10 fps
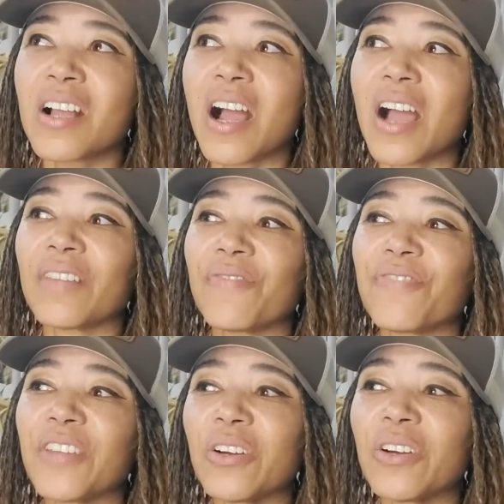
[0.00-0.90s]
I
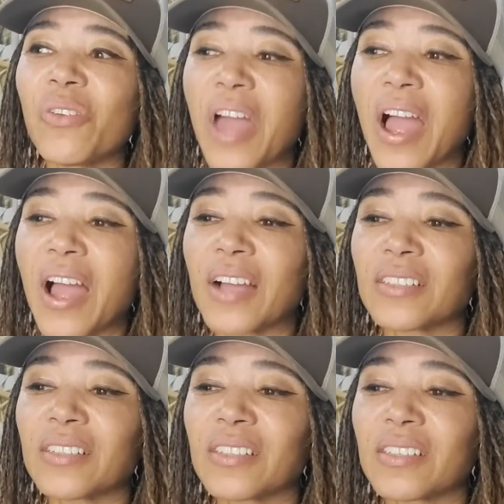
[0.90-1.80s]
feel that
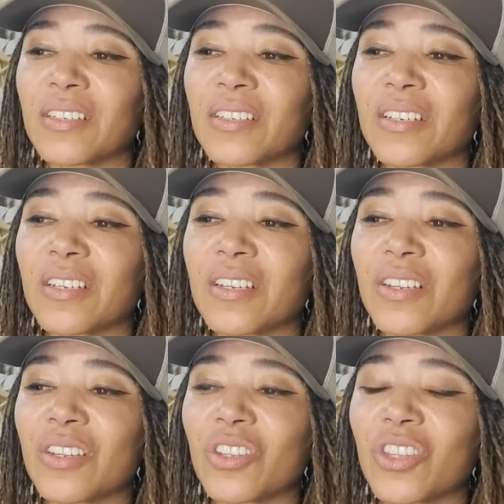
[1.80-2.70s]

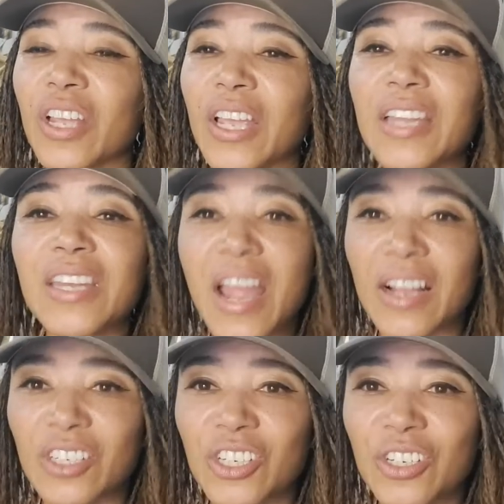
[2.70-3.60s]
the
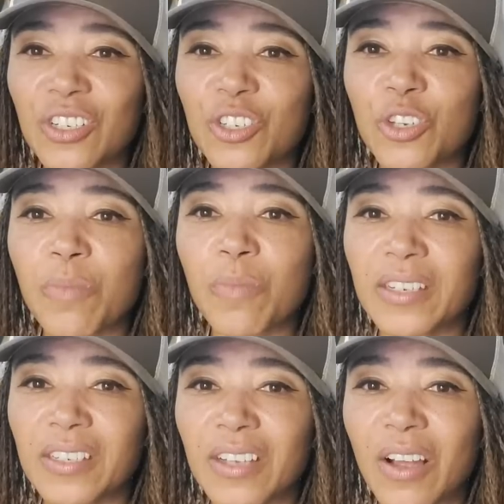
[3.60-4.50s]
connection to
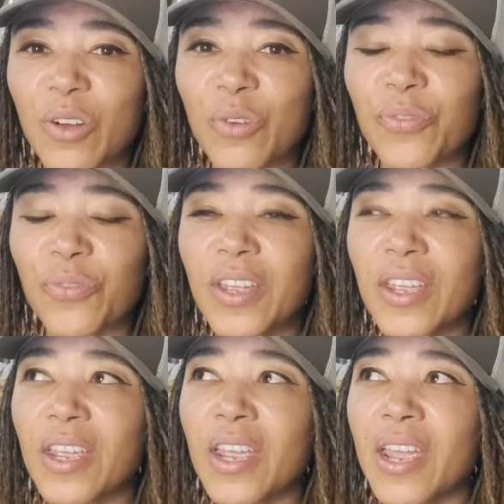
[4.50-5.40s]
myself
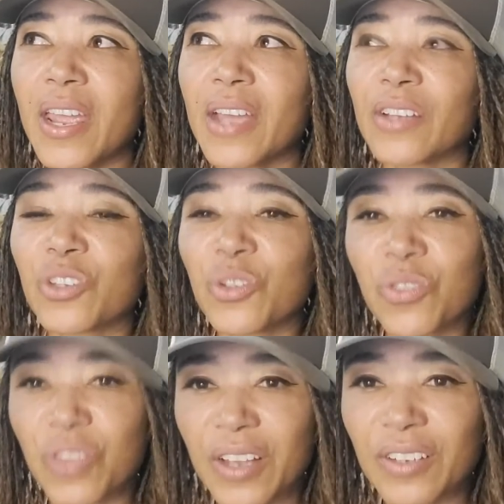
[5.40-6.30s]
and to
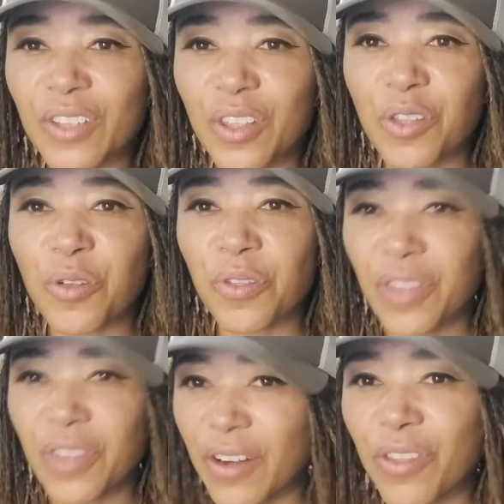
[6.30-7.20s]
things that are,
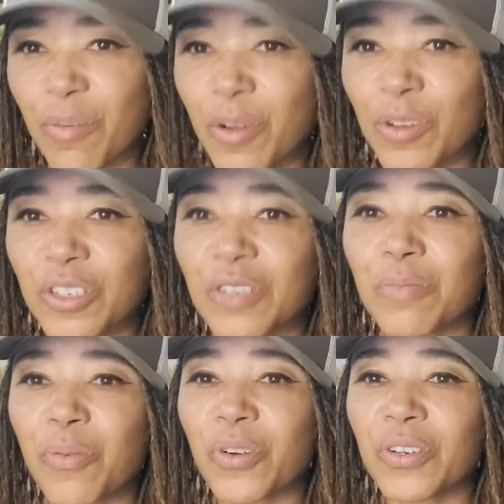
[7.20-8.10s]
that are the most
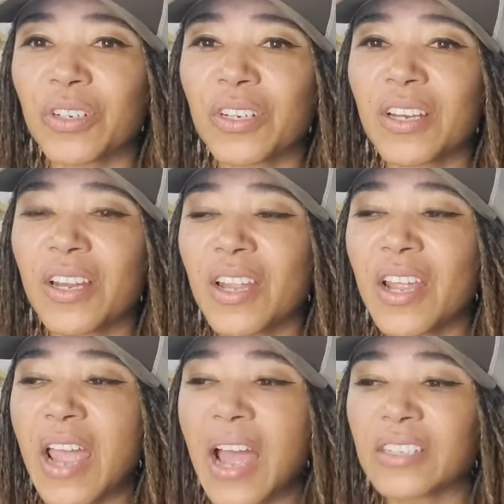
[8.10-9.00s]
important
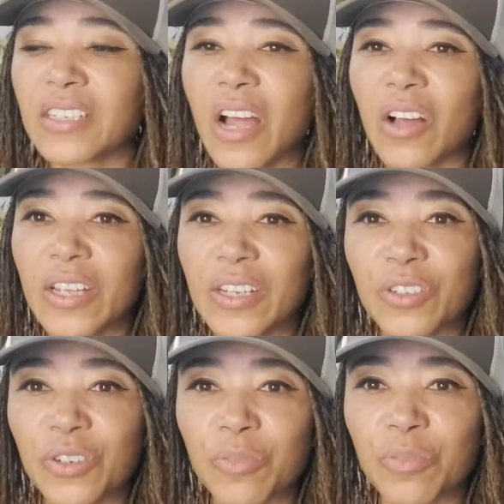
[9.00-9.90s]
has now
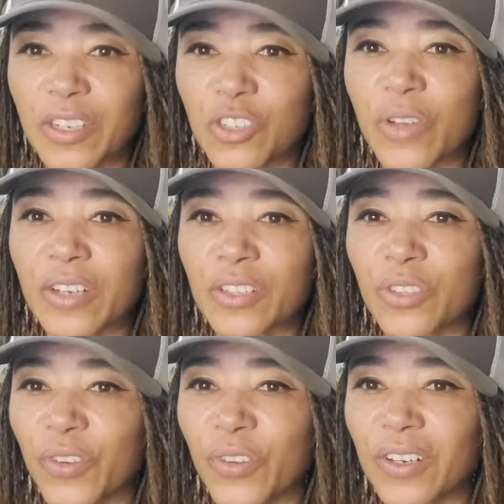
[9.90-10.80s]
entered my
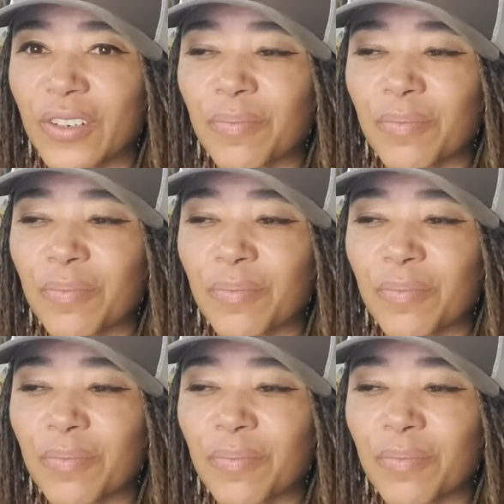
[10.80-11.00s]
stratosphere.